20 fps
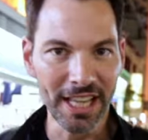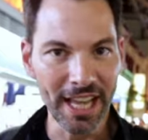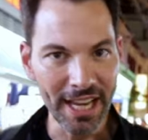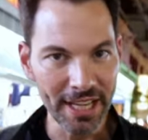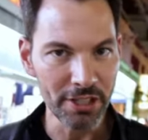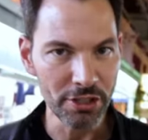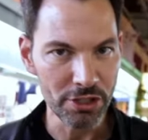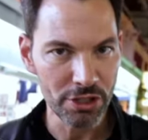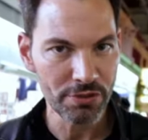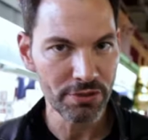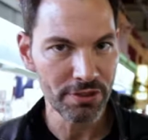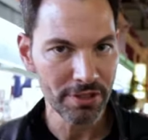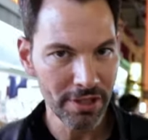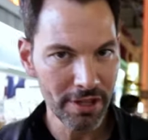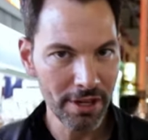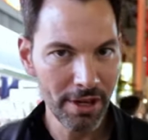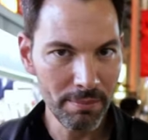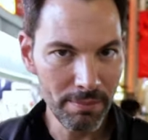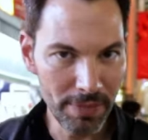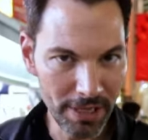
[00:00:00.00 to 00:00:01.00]
lightest
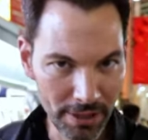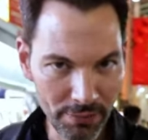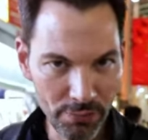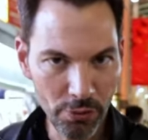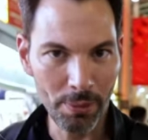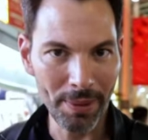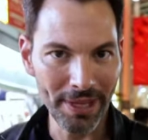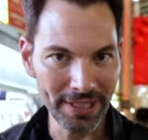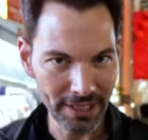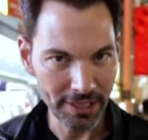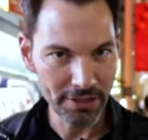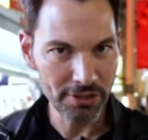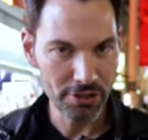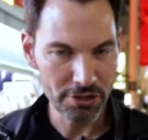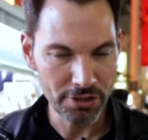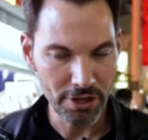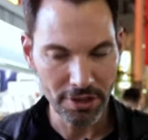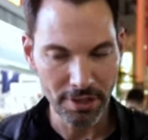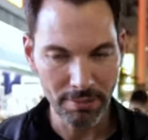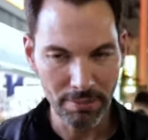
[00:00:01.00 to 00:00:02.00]
medium format
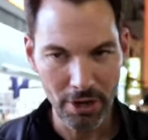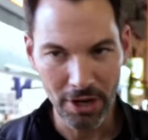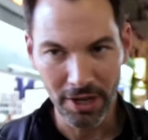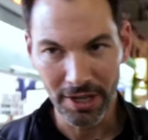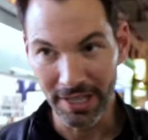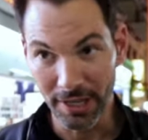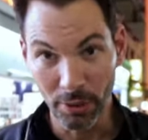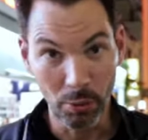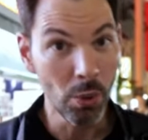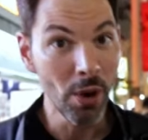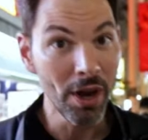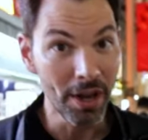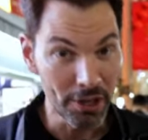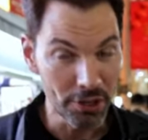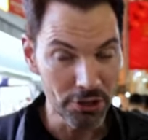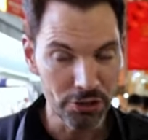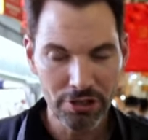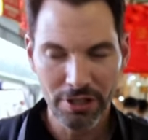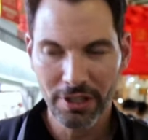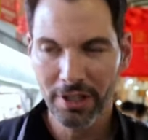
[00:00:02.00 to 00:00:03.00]
lenses on the market. It
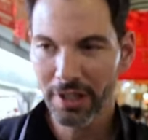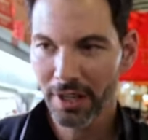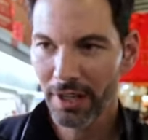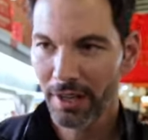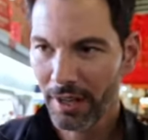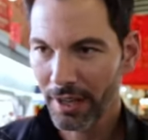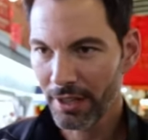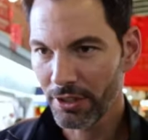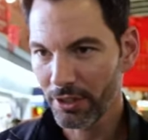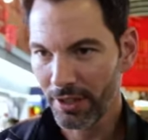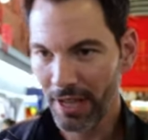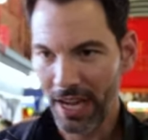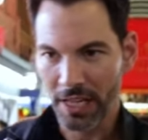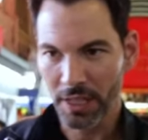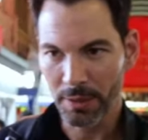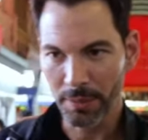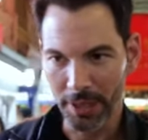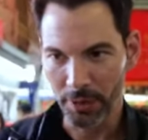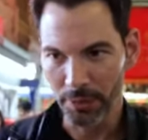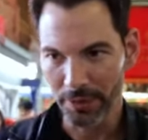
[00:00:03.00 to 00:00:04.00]
was until
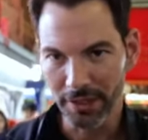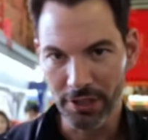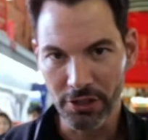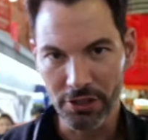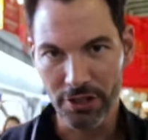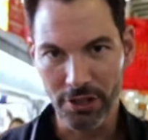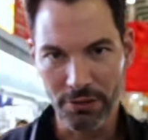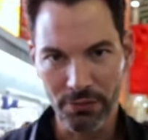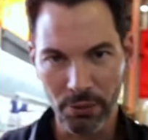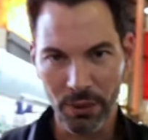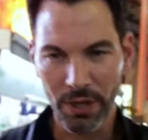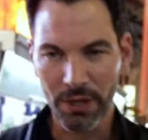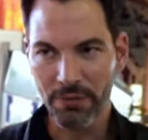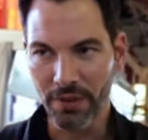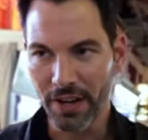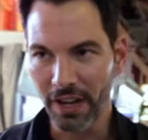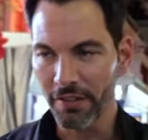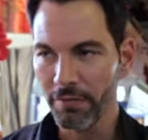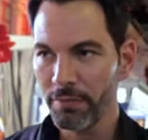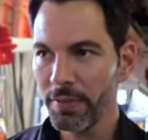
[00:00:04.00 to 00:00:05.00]
Hasselblad released their
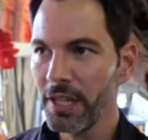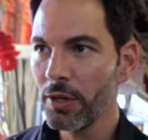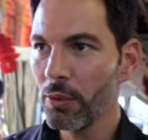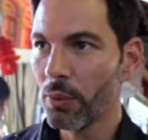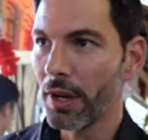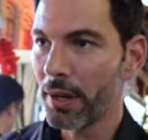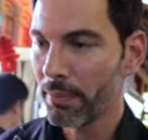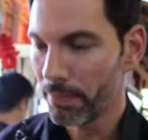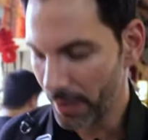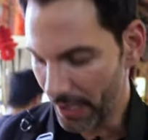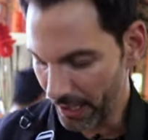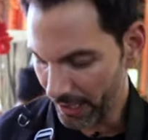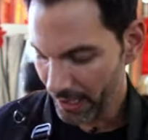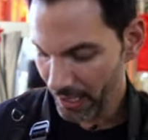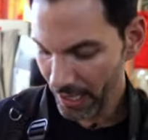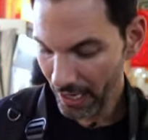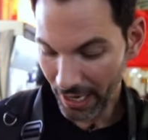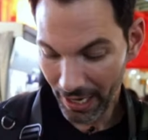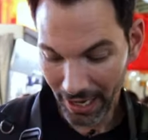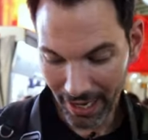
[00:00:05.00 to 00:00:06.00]
45P1. But
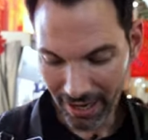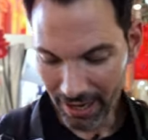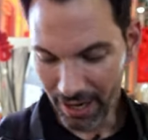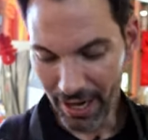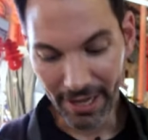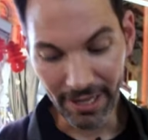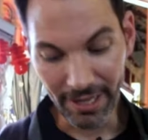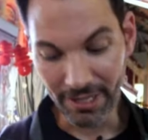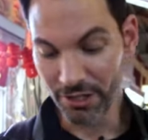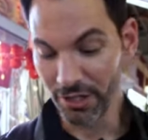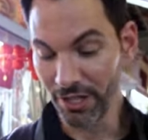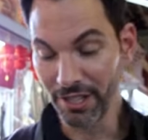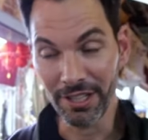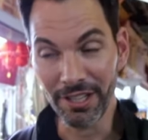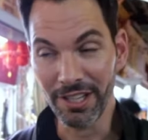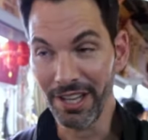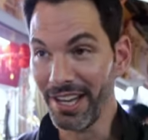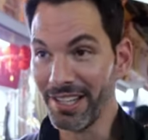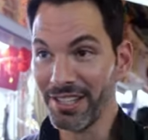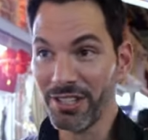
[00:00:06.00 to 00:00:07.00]
I gotta tell
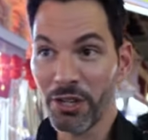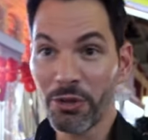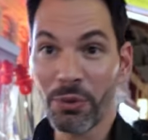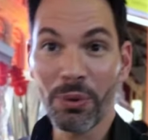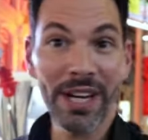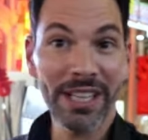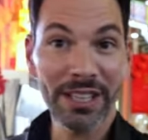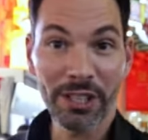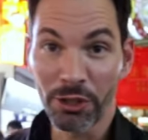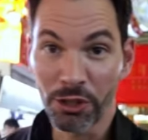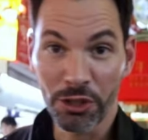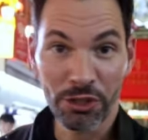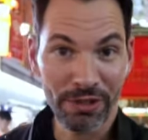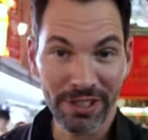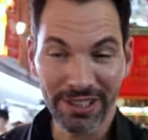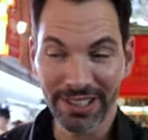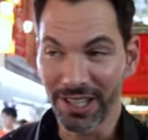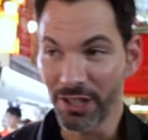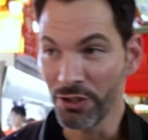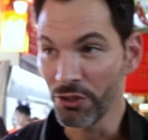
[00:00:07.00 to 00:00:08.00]
you, it's a great little
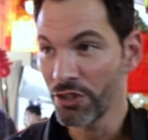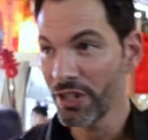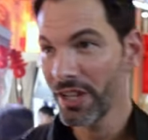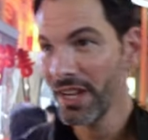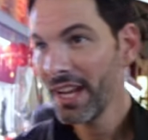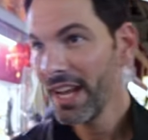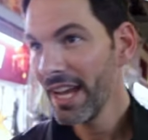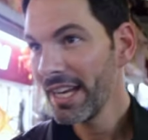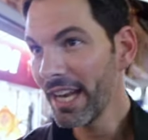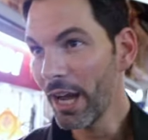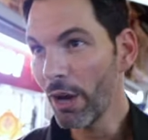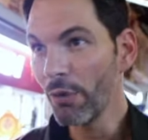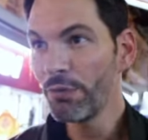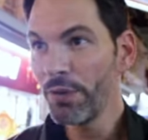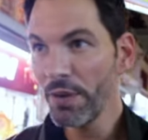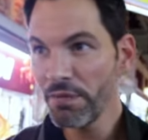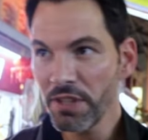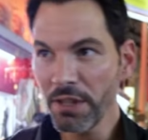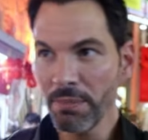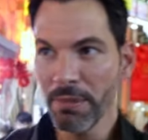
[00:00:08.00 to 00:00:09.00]
street lens. Now
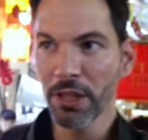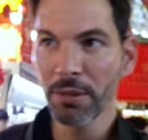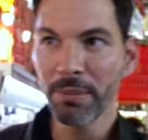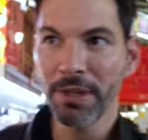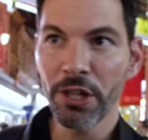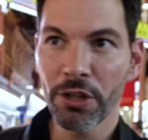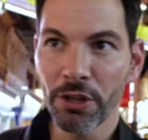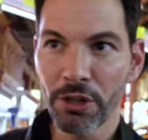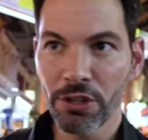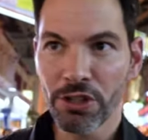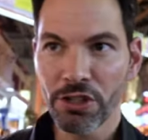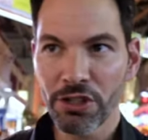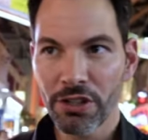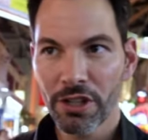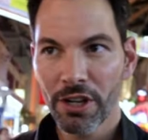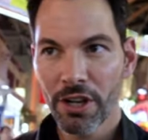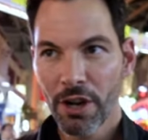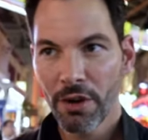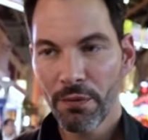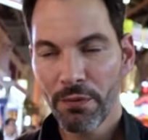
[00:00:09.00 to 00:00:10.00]
50
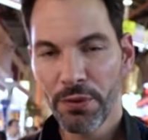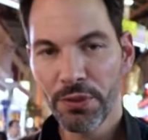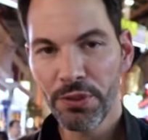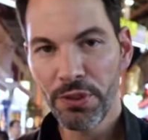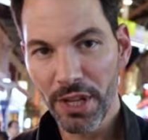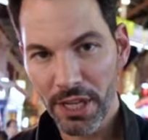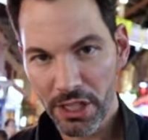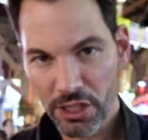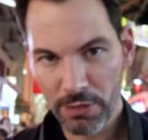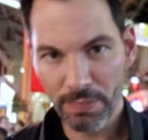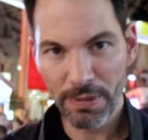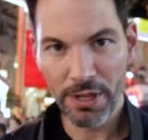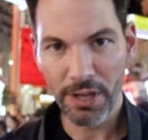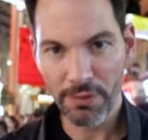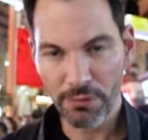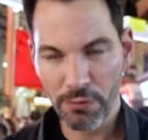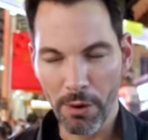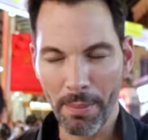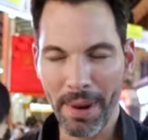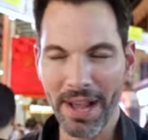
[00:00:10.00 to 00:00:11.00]
millimeters for this
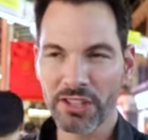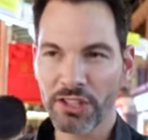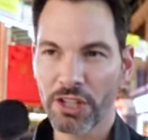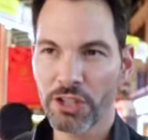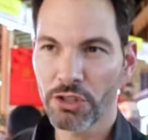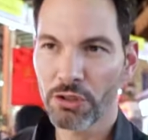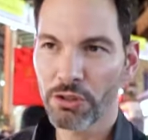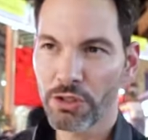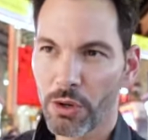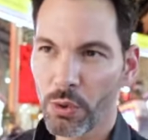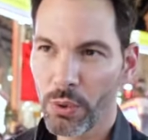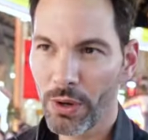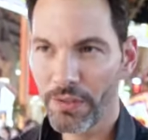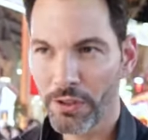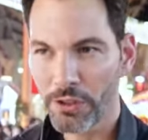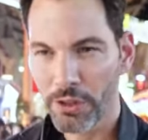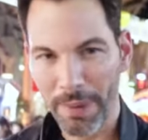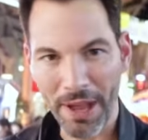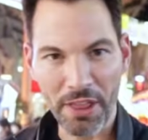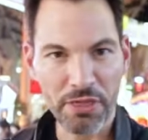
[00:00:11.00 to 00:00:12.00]
medium format sensor is
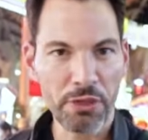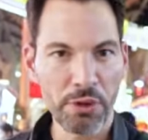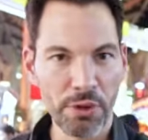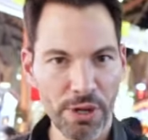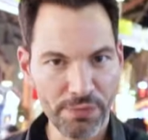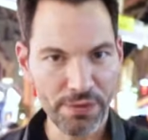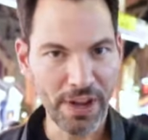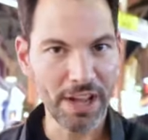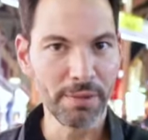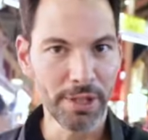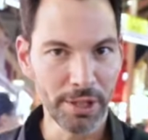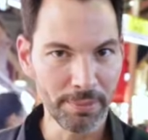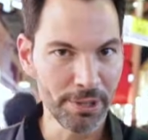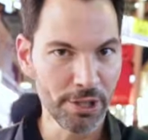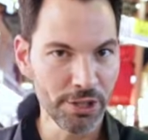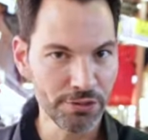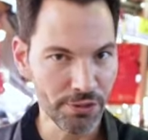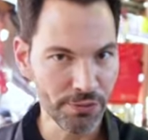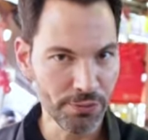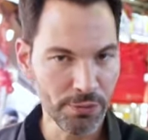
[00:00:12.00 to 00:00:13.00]
equivalent to about 35
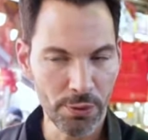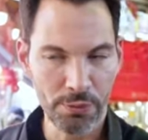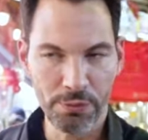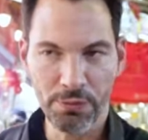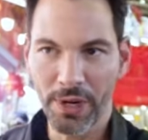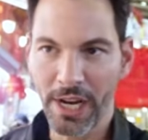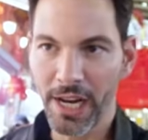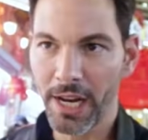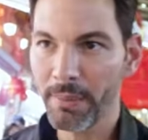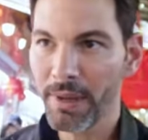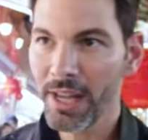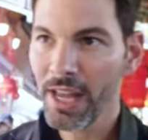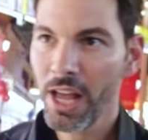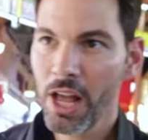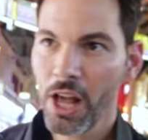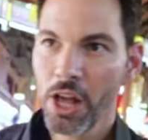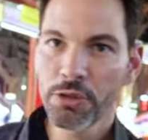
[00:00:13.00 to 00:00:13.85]
millimeters for full frame.